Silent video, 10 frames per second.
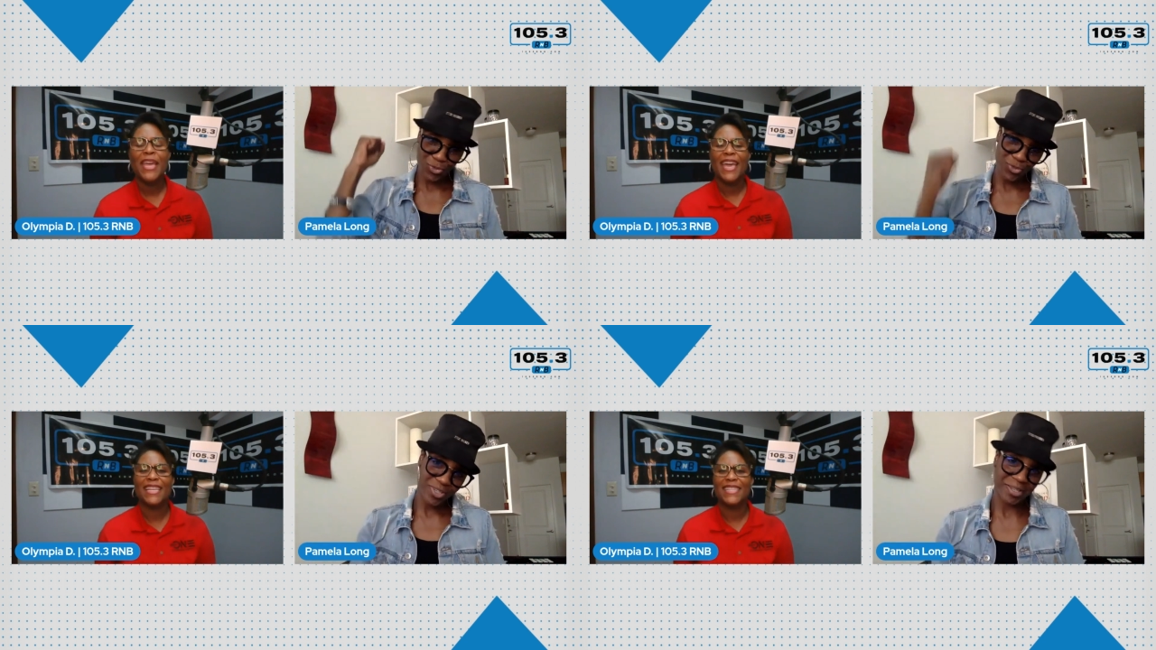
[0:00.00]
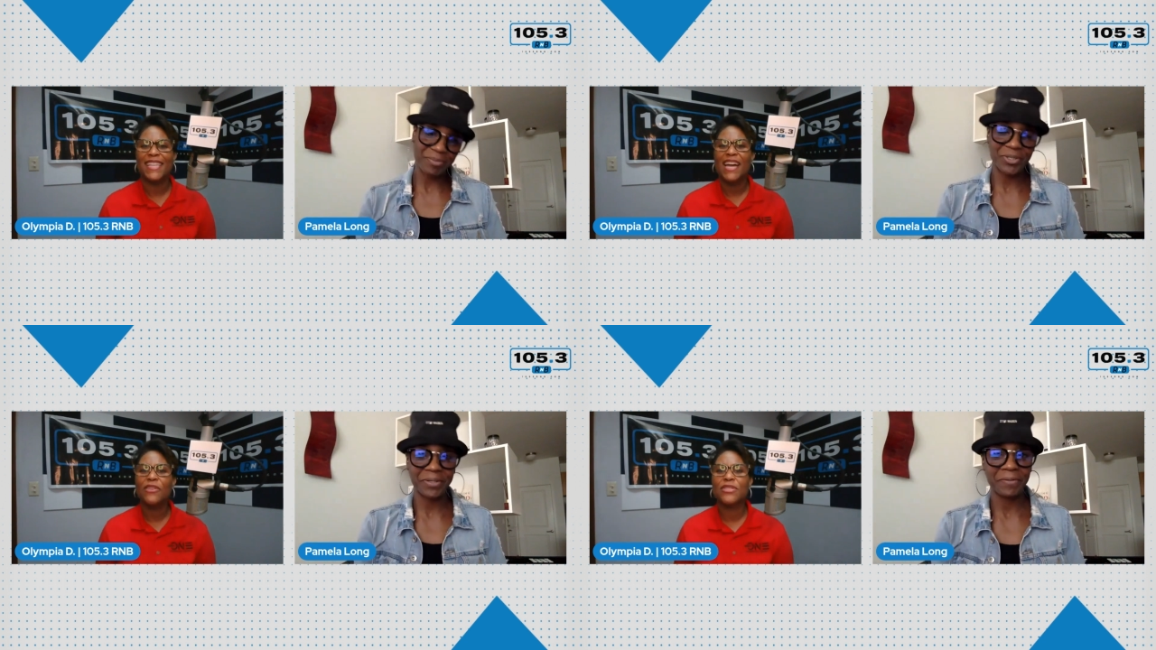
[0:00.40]
Speaker 1: It
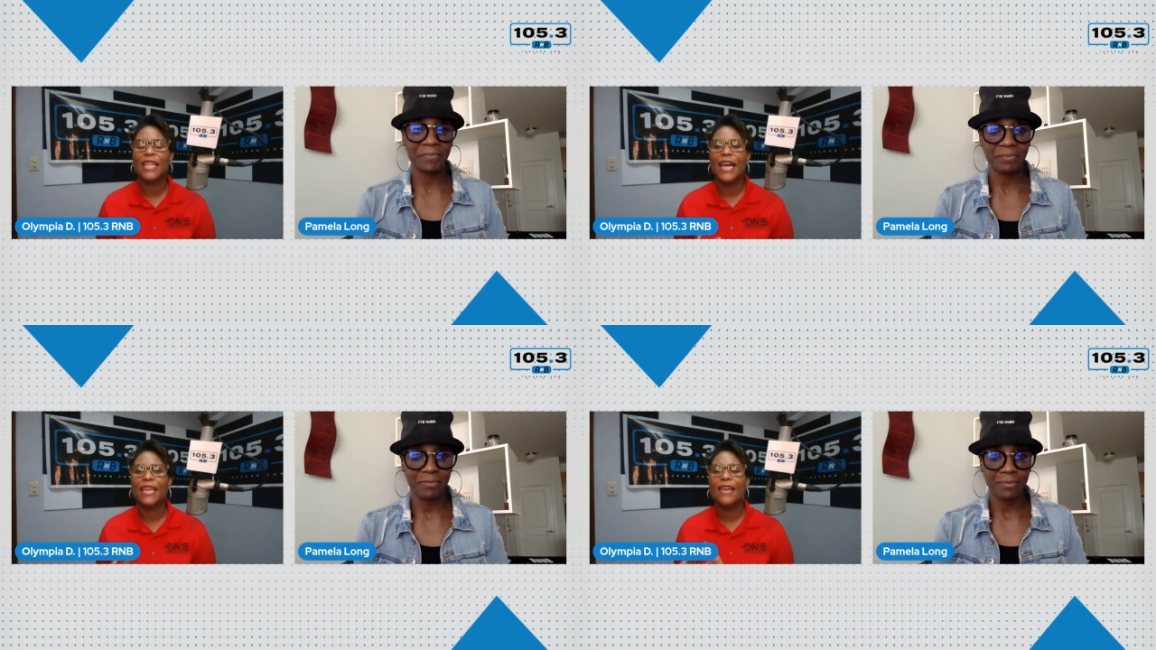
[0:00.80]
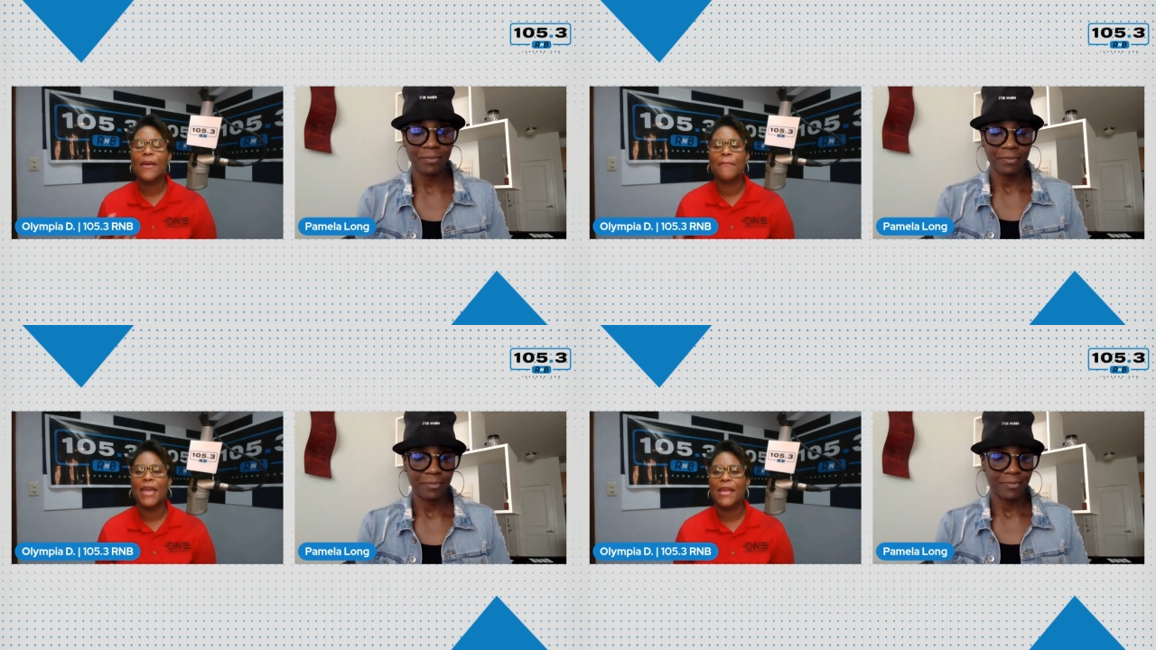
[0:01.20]
sounds like
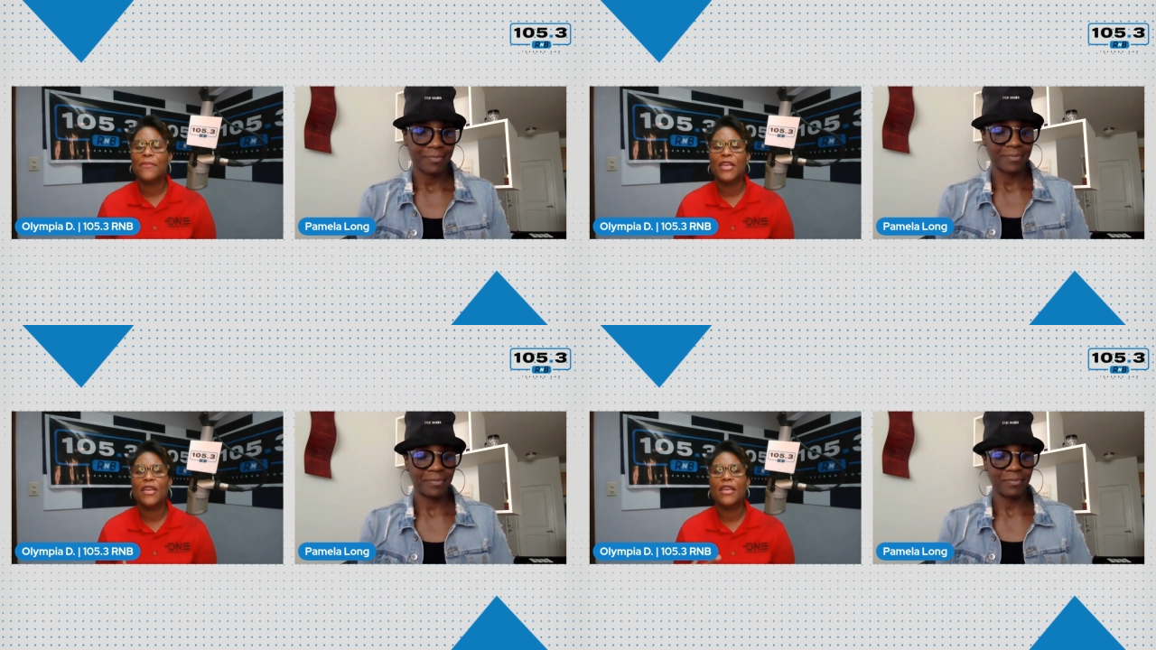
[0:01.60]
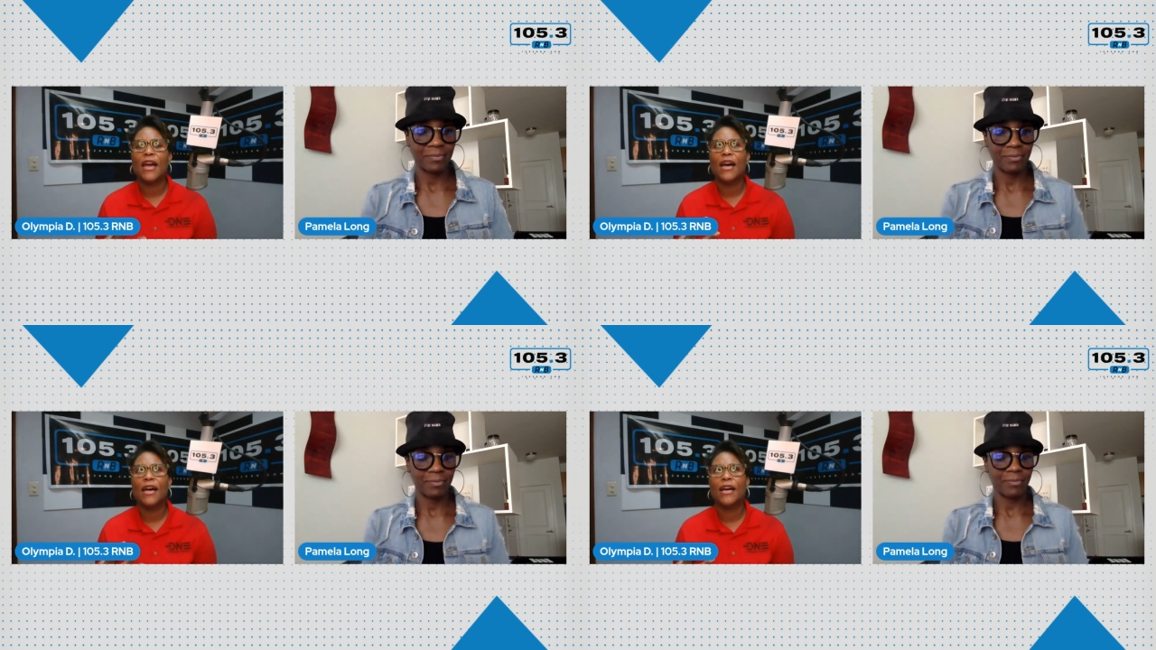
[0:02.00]
maybe
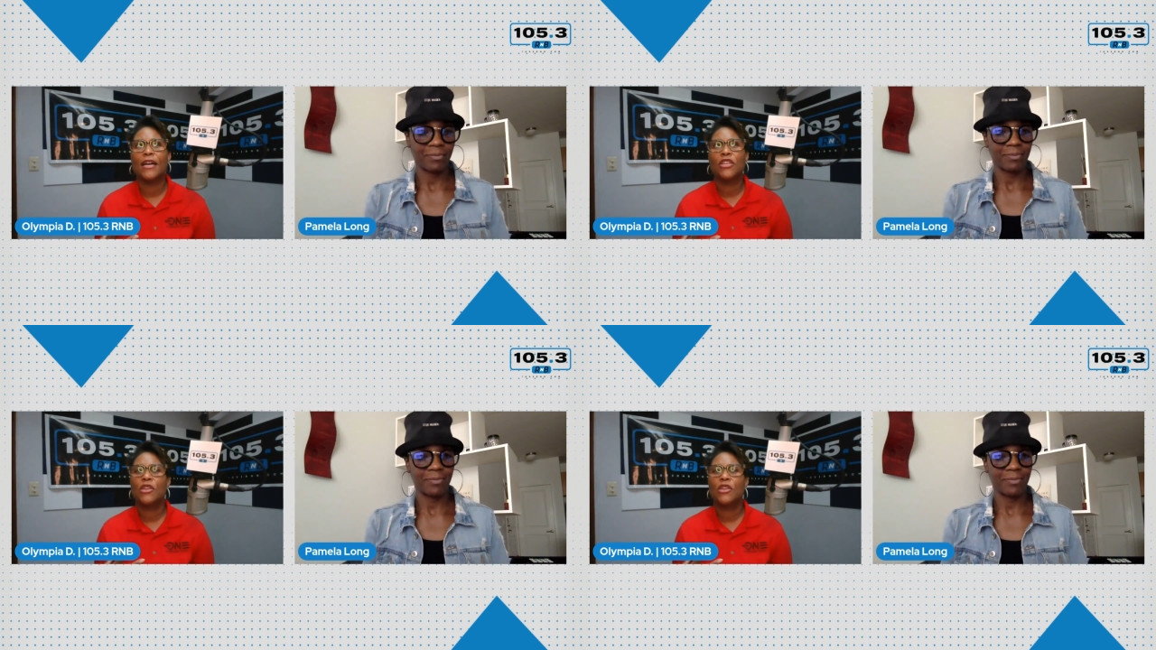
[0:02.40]
uh,